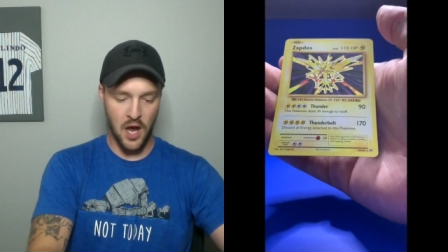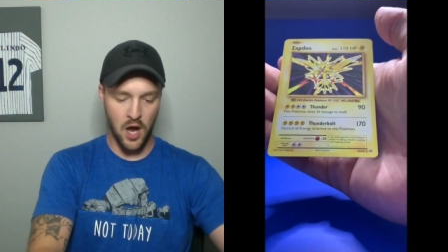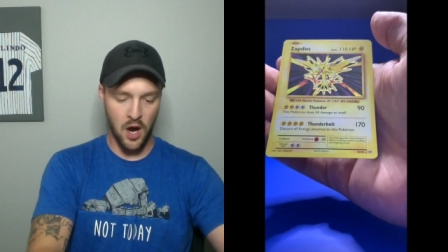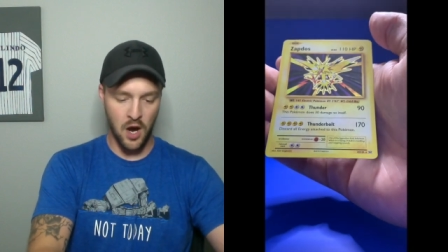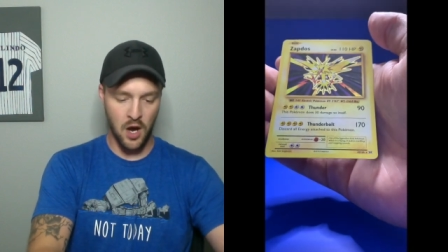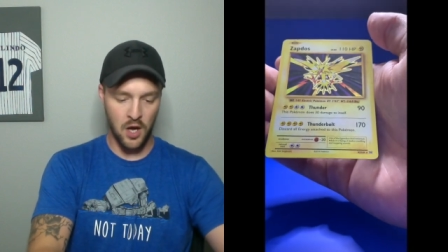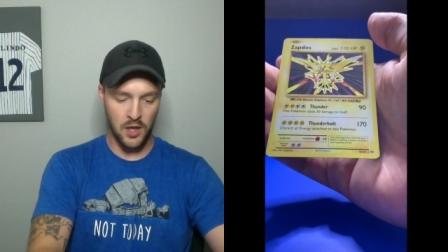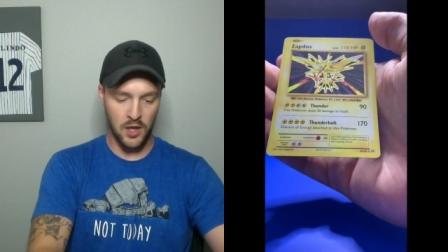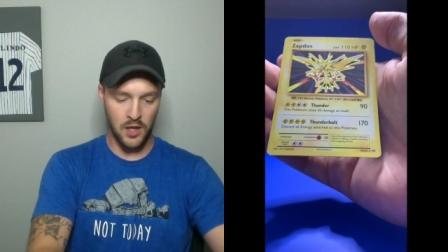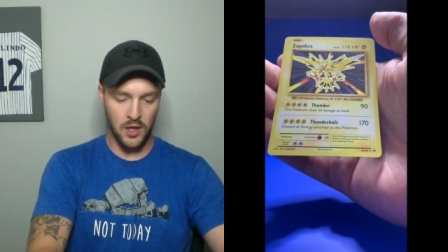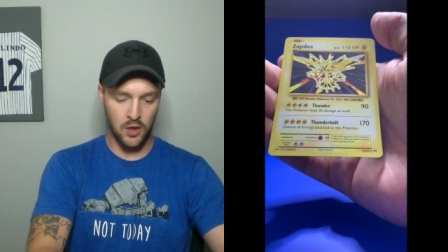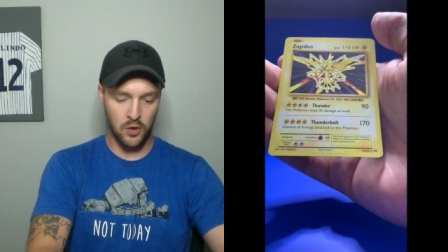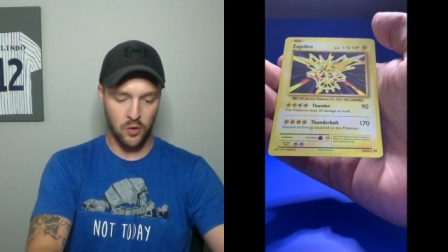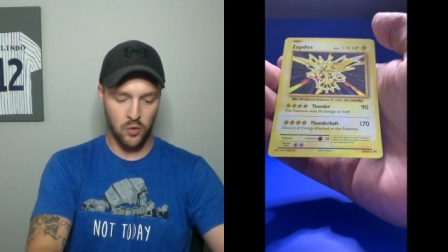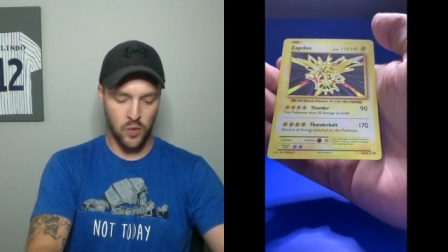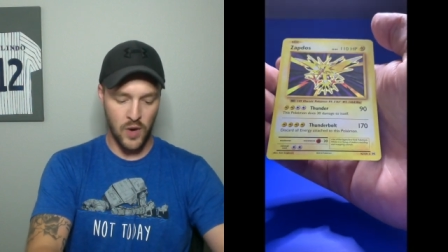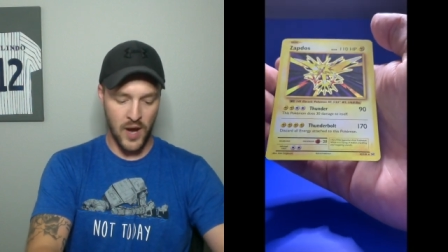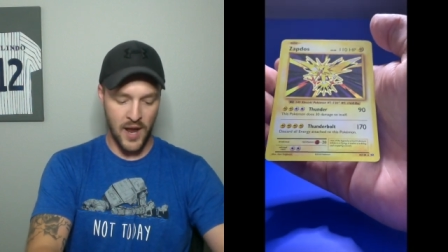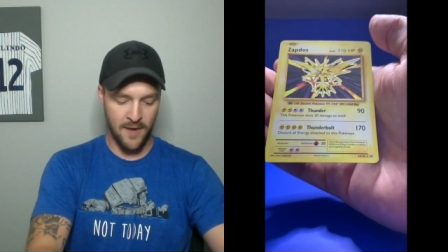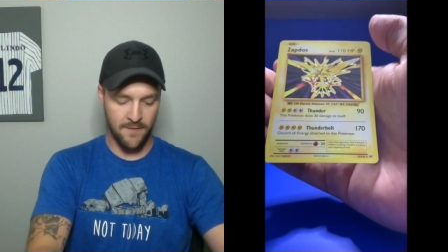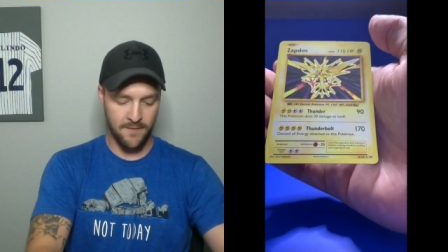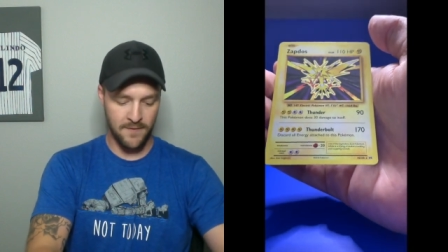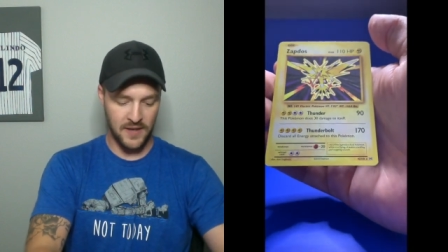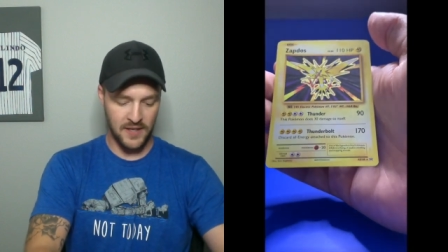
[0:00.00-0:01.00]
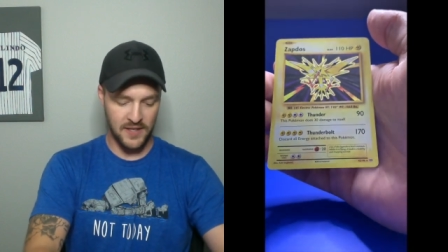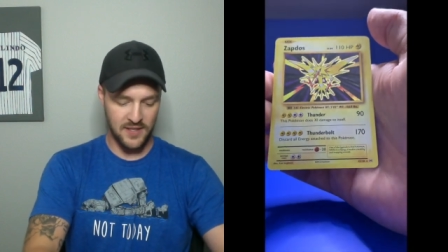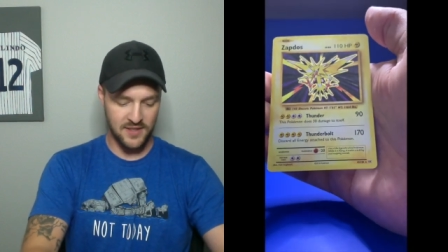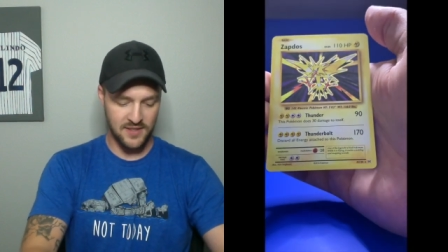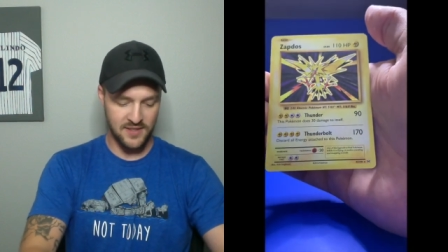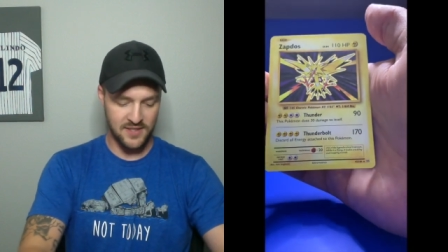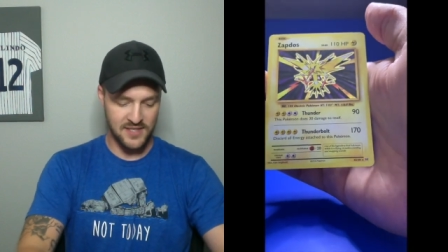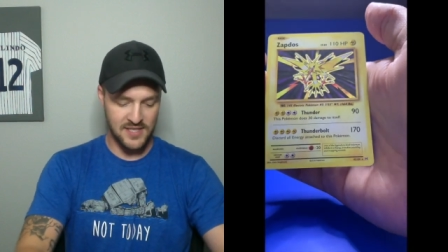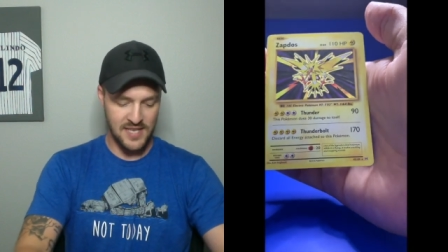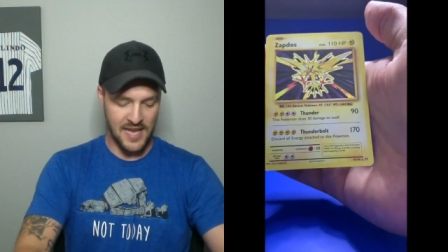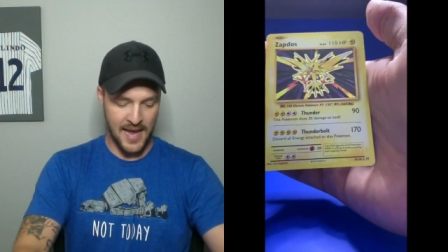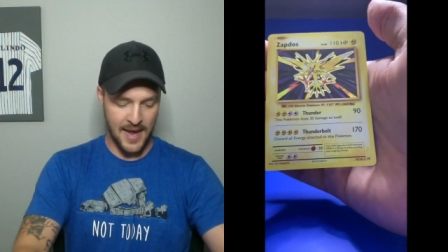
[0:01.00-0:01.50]
holographic
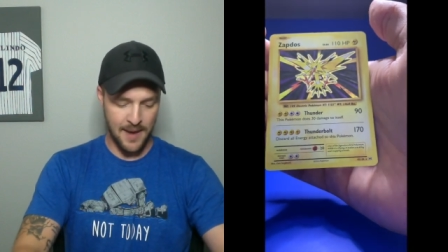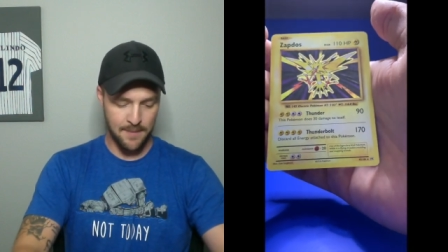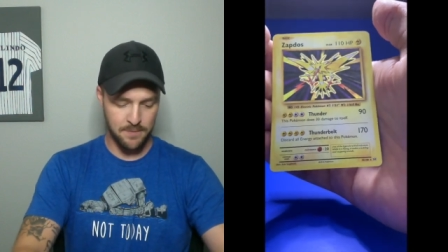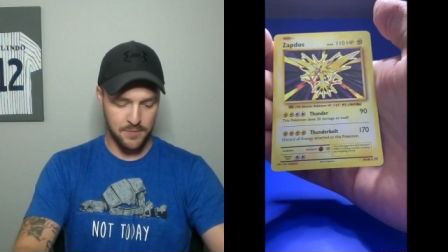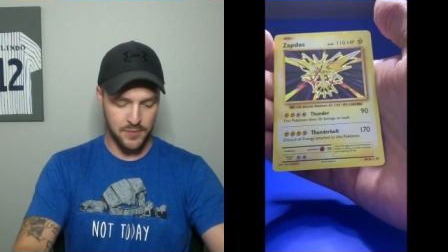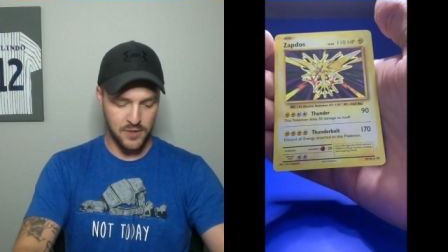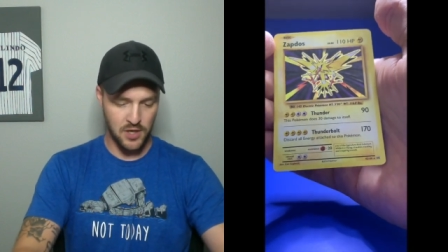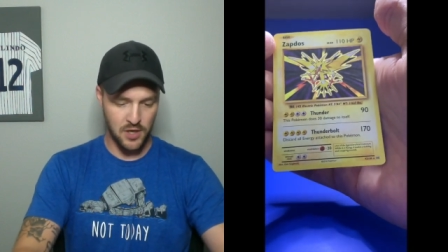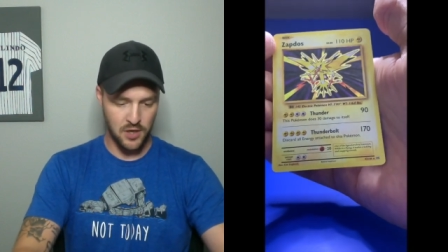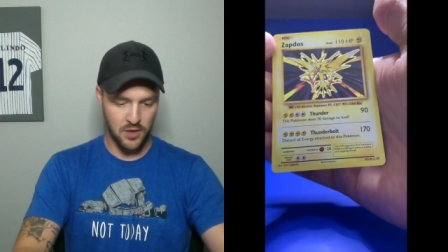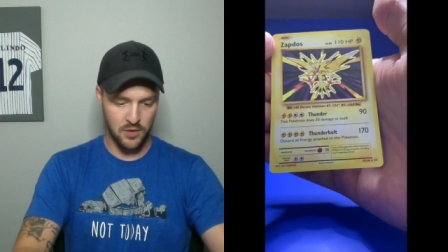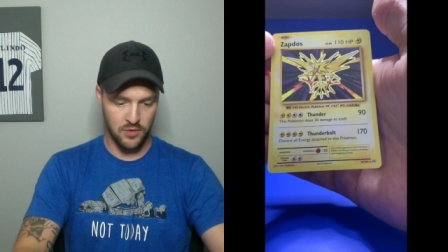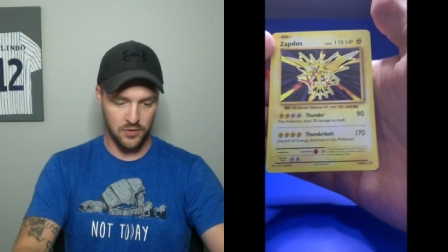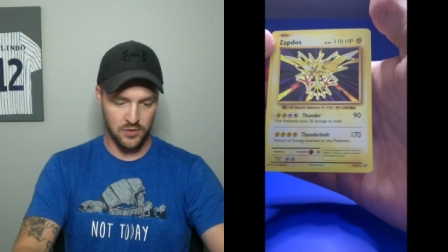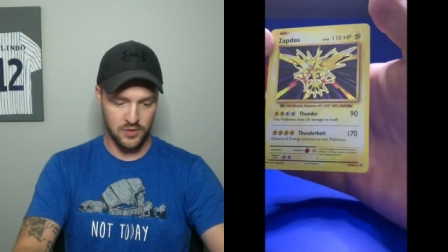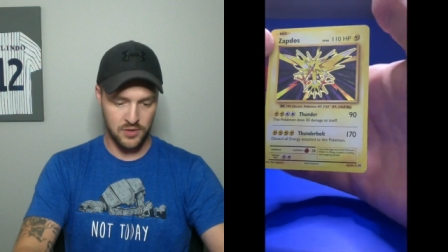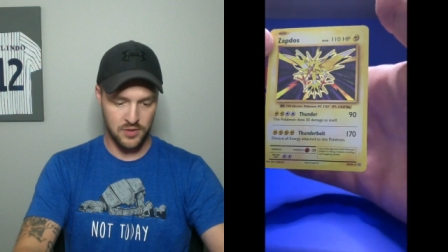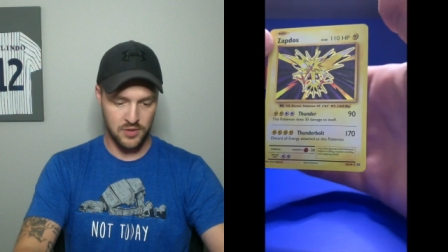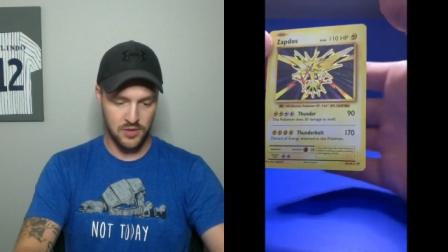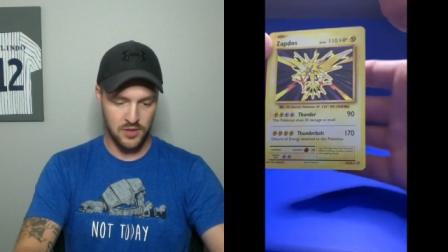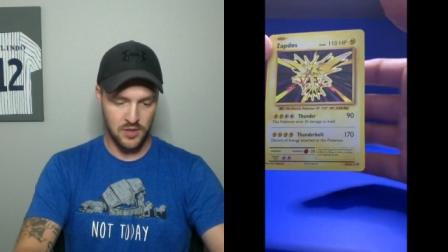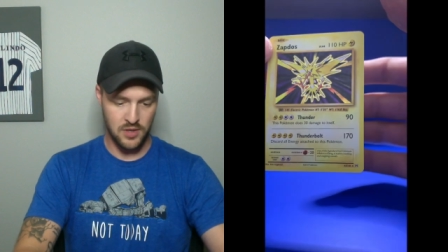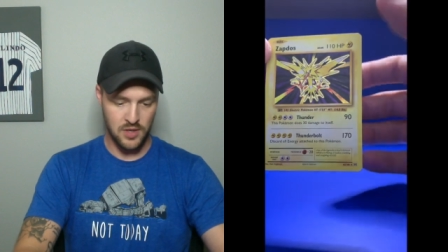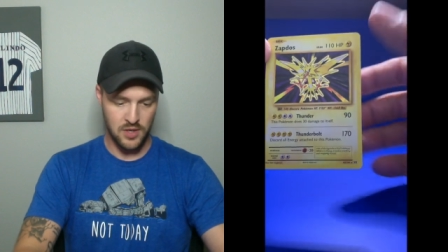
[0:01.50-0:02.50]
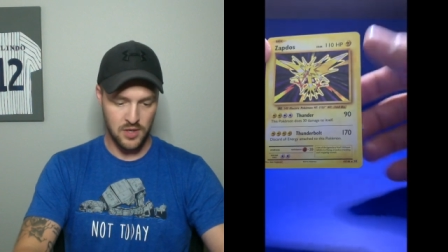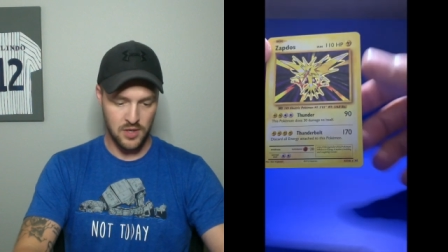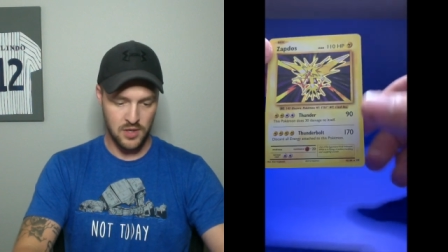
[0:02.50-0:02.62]
Zapdos.